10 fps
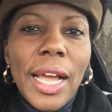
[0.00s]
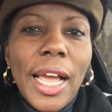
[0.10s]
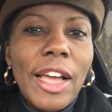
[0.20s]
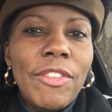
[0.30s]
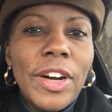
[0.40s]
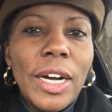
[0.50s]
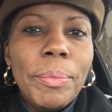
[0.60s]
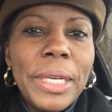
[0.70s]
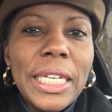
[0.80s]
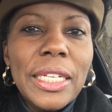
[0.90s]
have
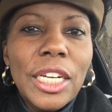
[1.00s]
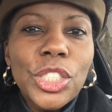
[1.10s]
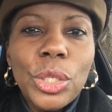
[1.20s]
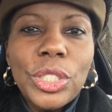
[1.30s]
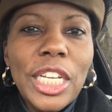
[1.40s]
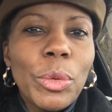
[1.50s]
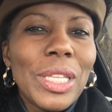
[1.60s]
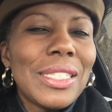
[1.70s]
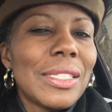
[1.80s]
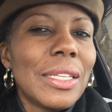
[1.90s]
been associated
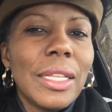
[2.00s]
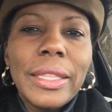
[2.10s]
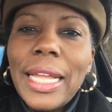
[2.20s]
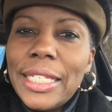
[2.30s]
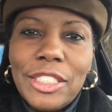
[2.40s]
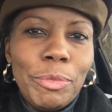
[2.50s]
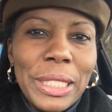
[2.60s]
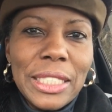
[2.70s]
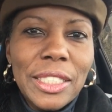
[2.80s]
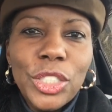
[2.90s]
with lots of
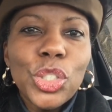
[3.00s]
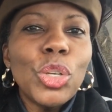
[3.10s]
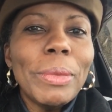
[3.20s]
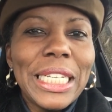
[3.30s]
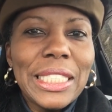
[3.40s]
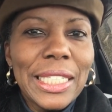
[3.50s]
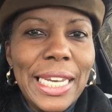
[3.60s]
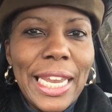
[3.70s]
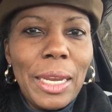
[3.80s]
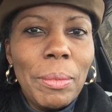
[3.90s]
businesses, too many to
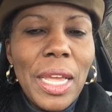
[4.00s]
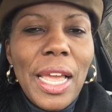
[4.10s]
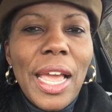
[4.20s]
name.